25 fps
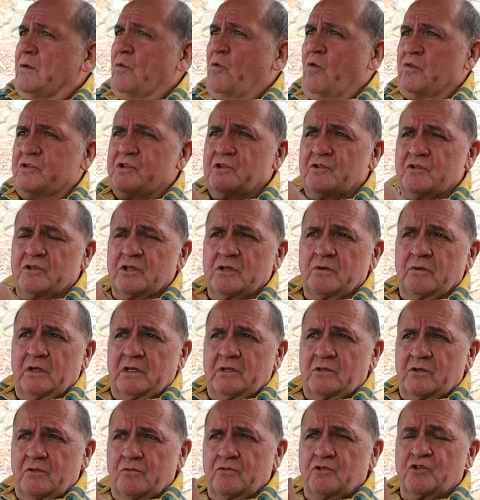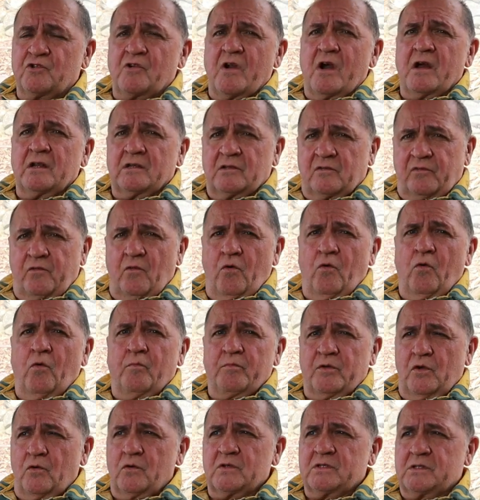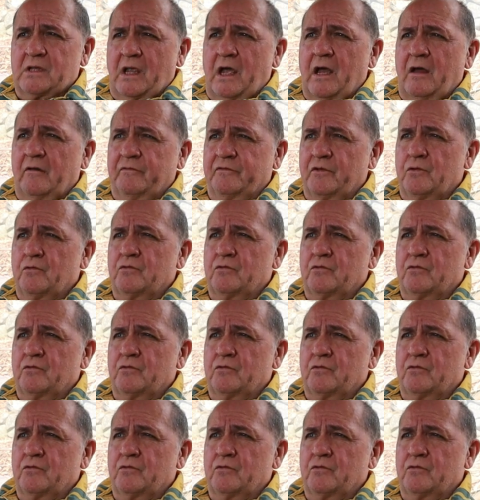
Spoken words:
What you do is you transform yourself,